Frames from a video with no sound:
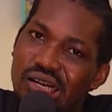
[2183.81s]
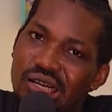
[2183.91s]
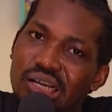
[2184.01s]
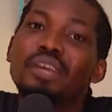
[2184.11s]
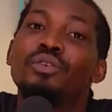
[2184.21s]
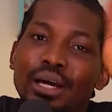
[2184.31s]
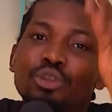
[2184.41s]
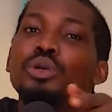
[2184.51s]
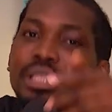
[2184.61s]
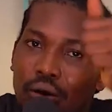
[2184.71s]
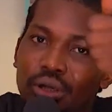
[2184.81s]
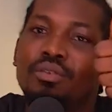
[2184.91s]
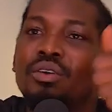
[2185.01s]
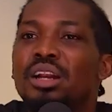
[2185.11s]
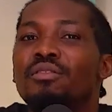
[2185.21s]
If you can do it, I will give you a
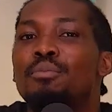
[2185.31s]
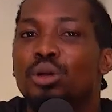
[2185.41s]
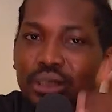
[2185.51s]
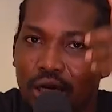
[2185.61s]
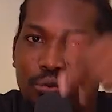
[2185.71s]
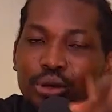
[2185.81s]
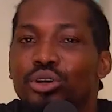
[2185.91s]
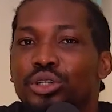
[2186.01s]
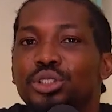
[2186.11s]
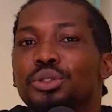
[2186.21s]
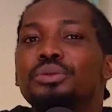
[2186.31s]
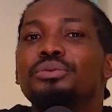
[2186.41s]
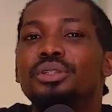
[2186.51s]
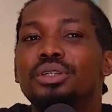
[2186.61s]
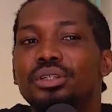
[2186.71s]
round of applause and I'll bring you on the show
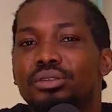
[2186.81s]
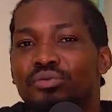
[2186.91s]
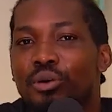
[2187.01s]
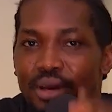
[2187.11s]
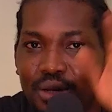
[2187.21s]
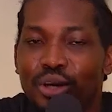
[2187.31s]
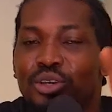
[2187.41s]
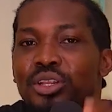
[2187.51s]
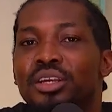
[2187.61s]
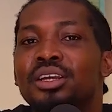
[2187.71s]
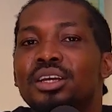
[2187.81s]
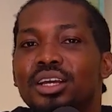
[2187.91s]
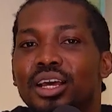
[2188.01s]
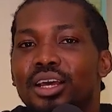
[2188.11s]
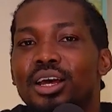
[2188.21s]
from anywhere you.
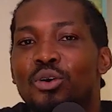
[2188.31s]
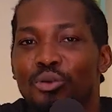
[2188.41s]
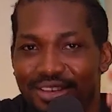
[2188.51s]
Eh? I, will,